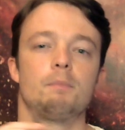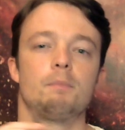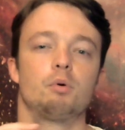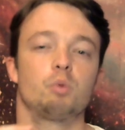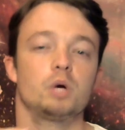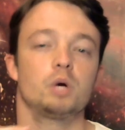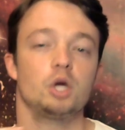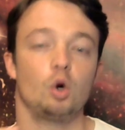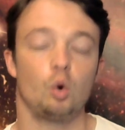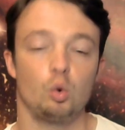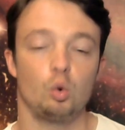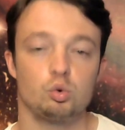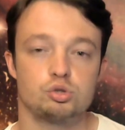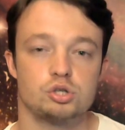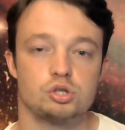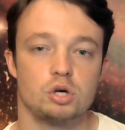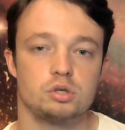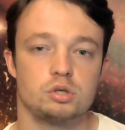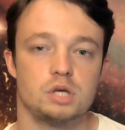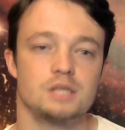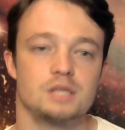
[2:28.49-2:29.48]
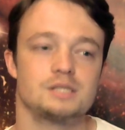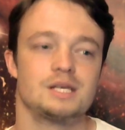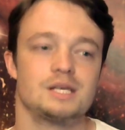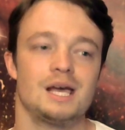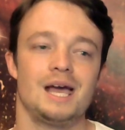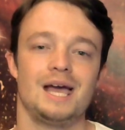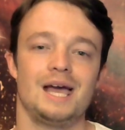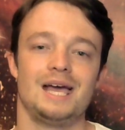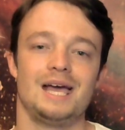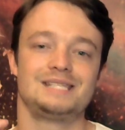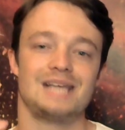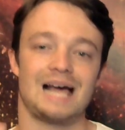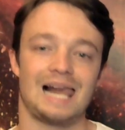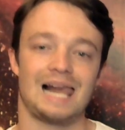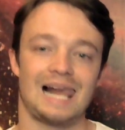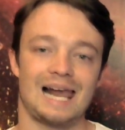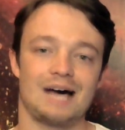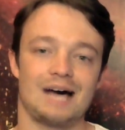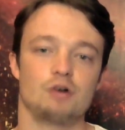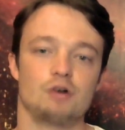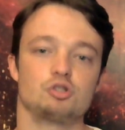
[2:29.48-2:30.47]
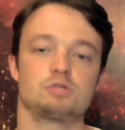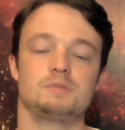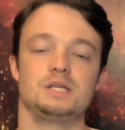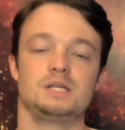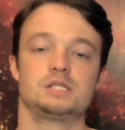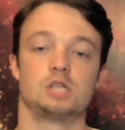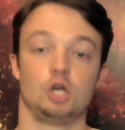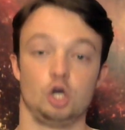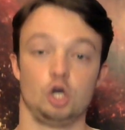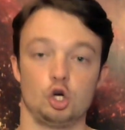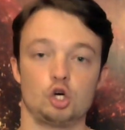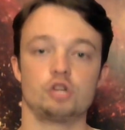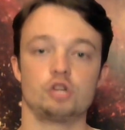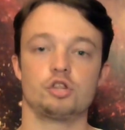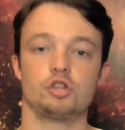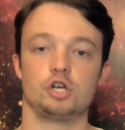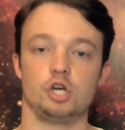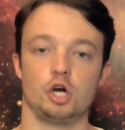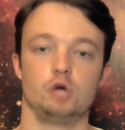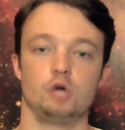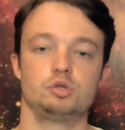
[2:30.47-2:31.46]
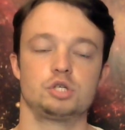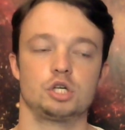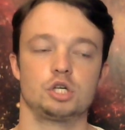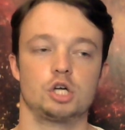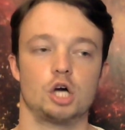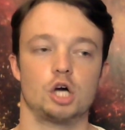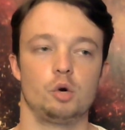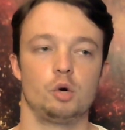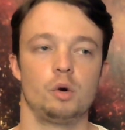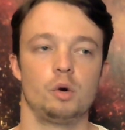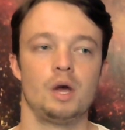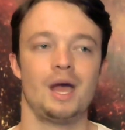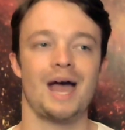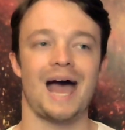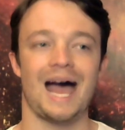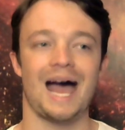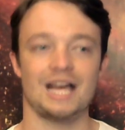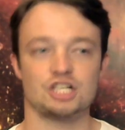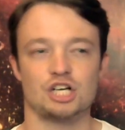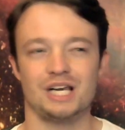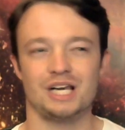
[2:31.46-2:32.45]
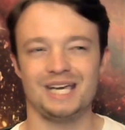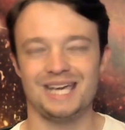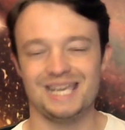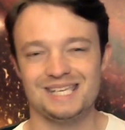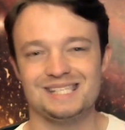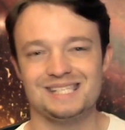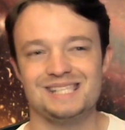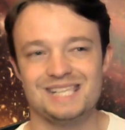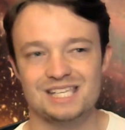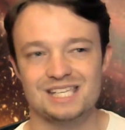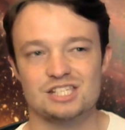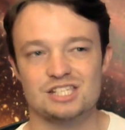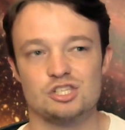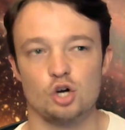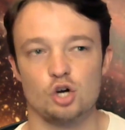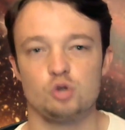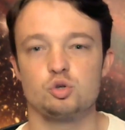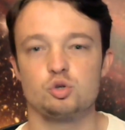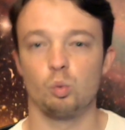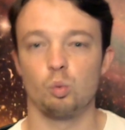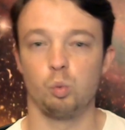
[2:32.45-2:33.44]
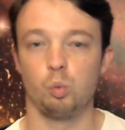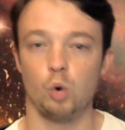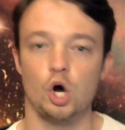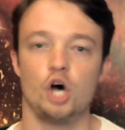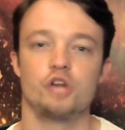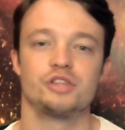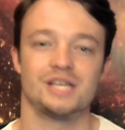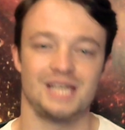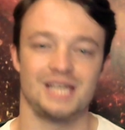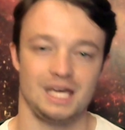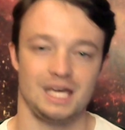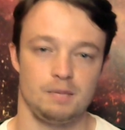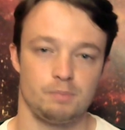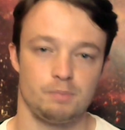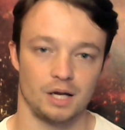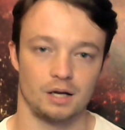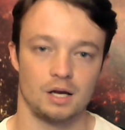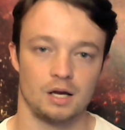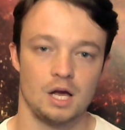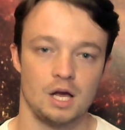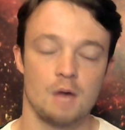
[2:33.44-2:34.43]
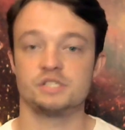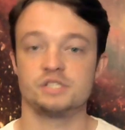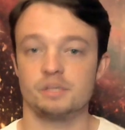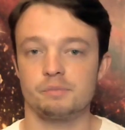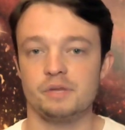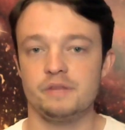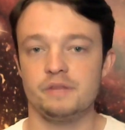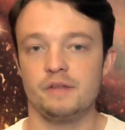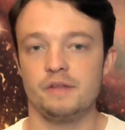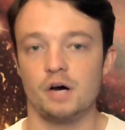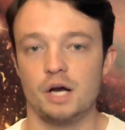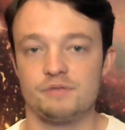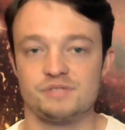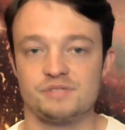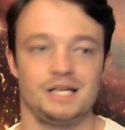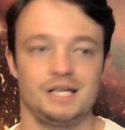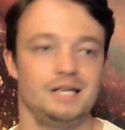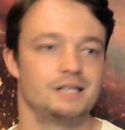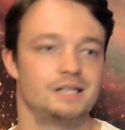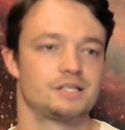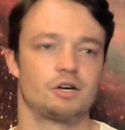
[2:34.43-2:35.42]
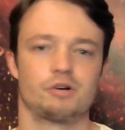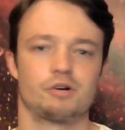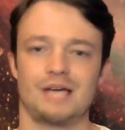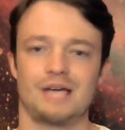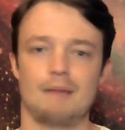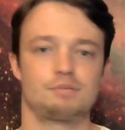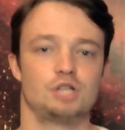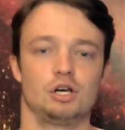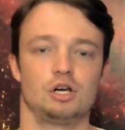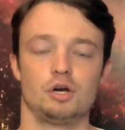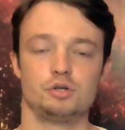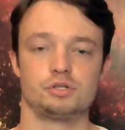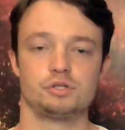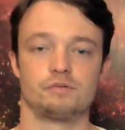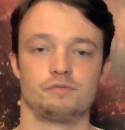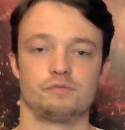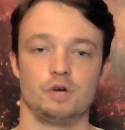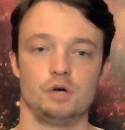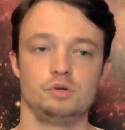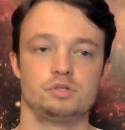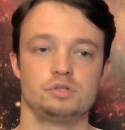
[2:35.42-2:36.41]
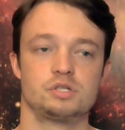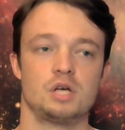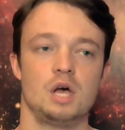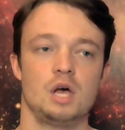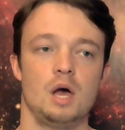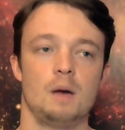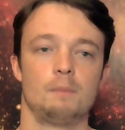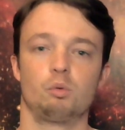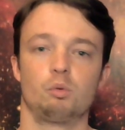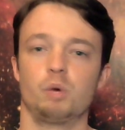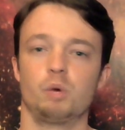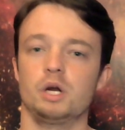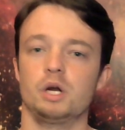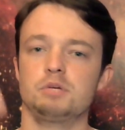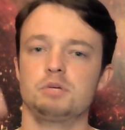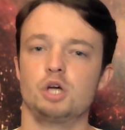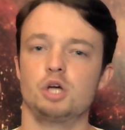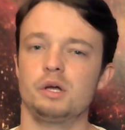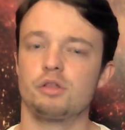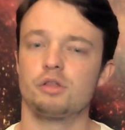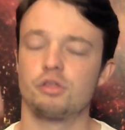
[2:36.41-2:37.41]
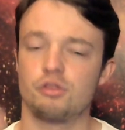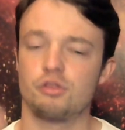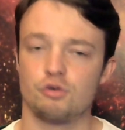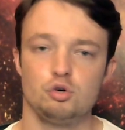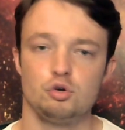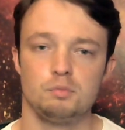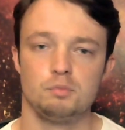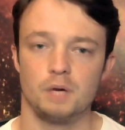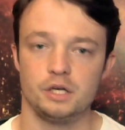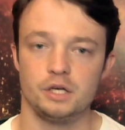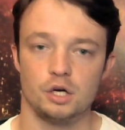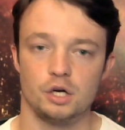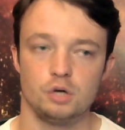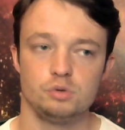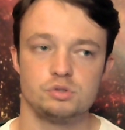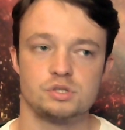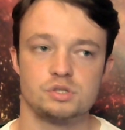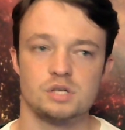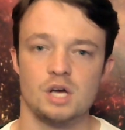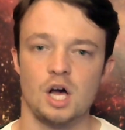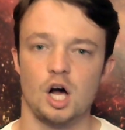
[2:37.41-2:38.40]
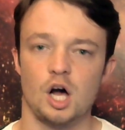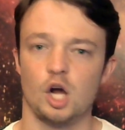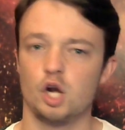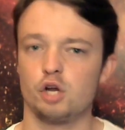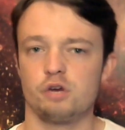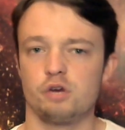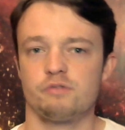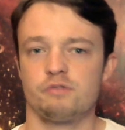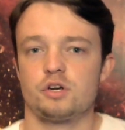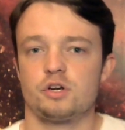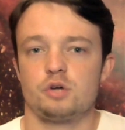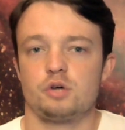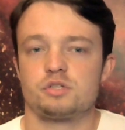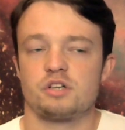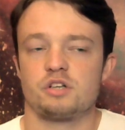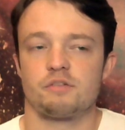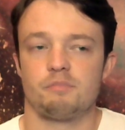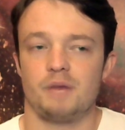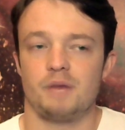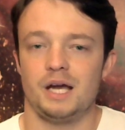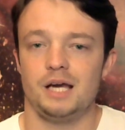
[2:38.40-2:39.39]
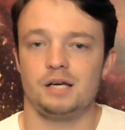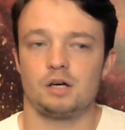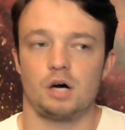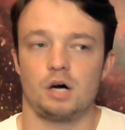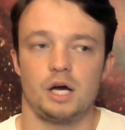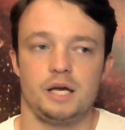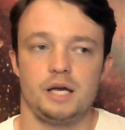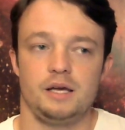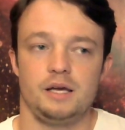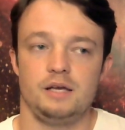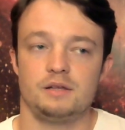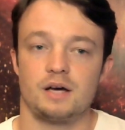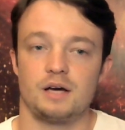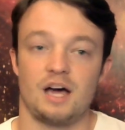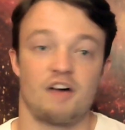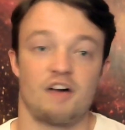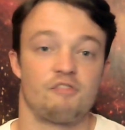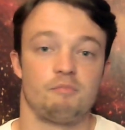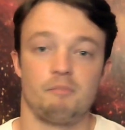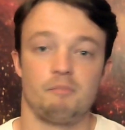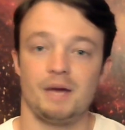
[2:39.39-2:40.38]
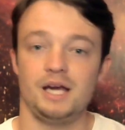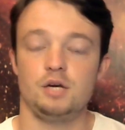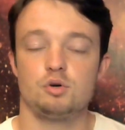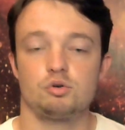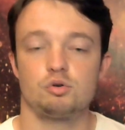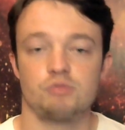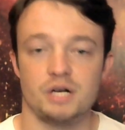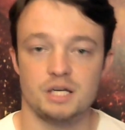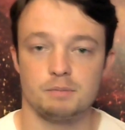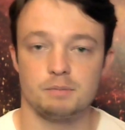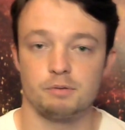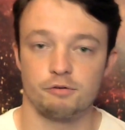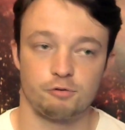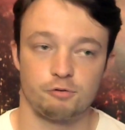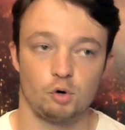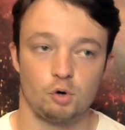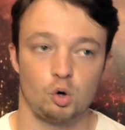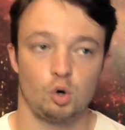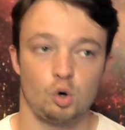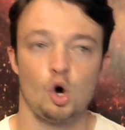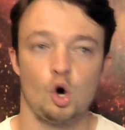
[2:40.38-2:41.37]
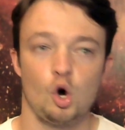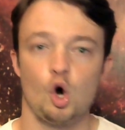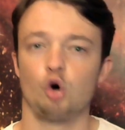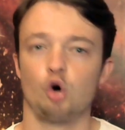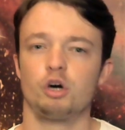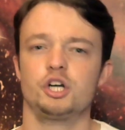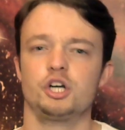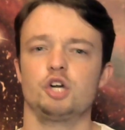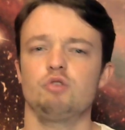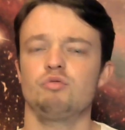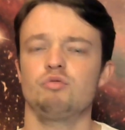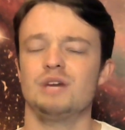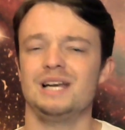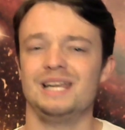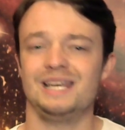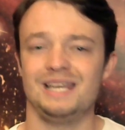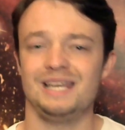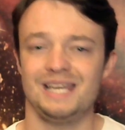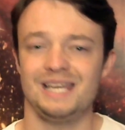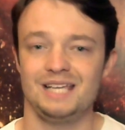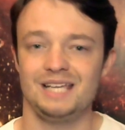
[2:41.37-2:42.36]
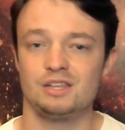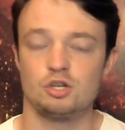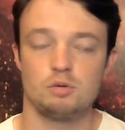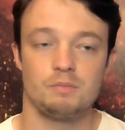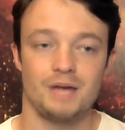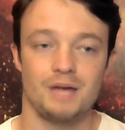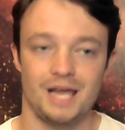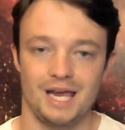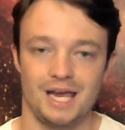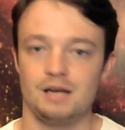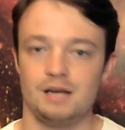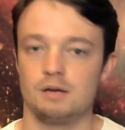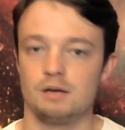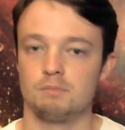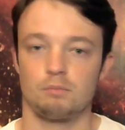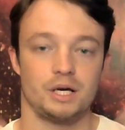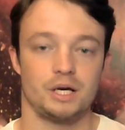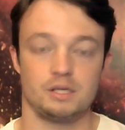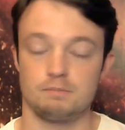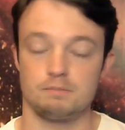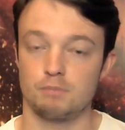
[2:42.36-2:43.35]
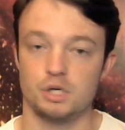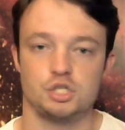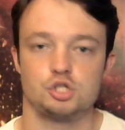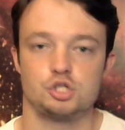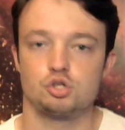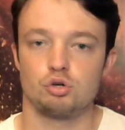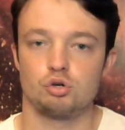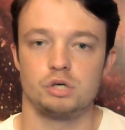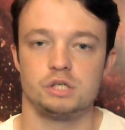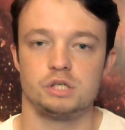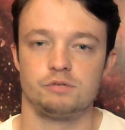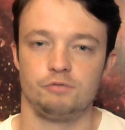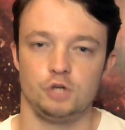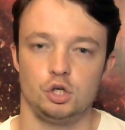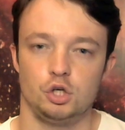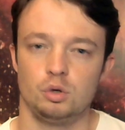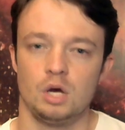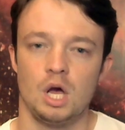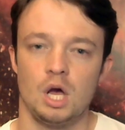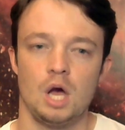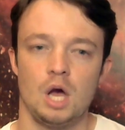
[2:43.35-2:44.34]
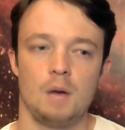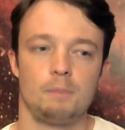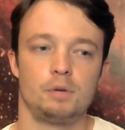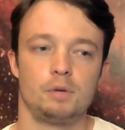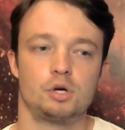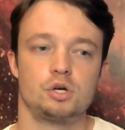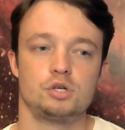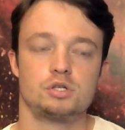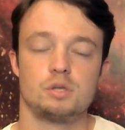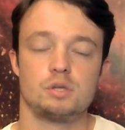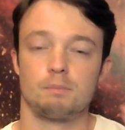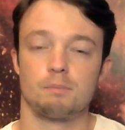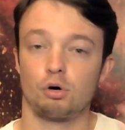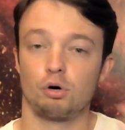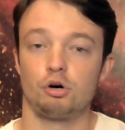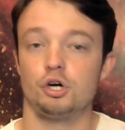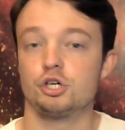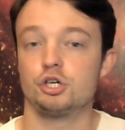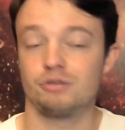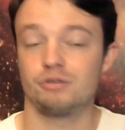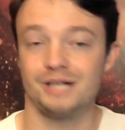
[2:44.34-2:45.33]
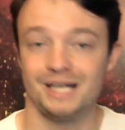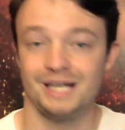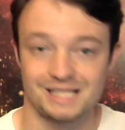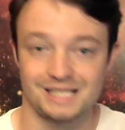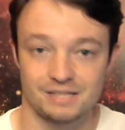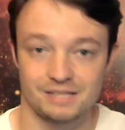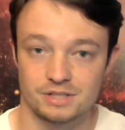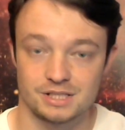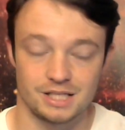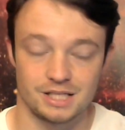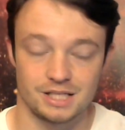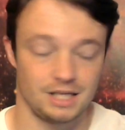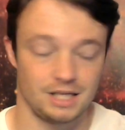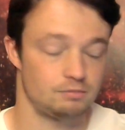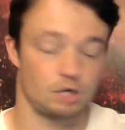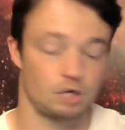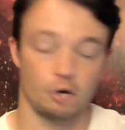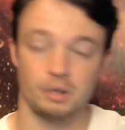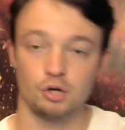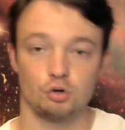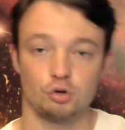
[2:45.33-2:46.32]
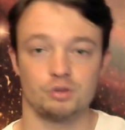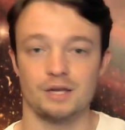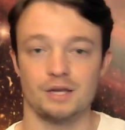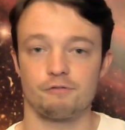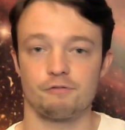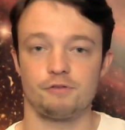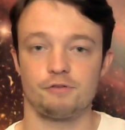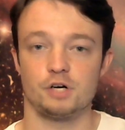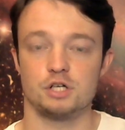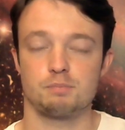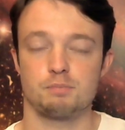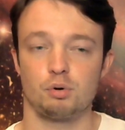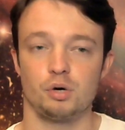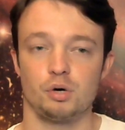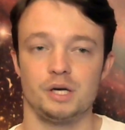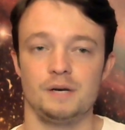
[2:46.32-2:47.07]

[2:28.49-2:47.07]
But what it also does is it allows me to look at the note and go, actually, is this note worth keeping? Something that I've seen is I'll capture loads of notes, but when I'm going through my notes, a lot of the notes I've made, I either have made already before, or I don't really need them in my storage view, because borrowed creativity, going on that first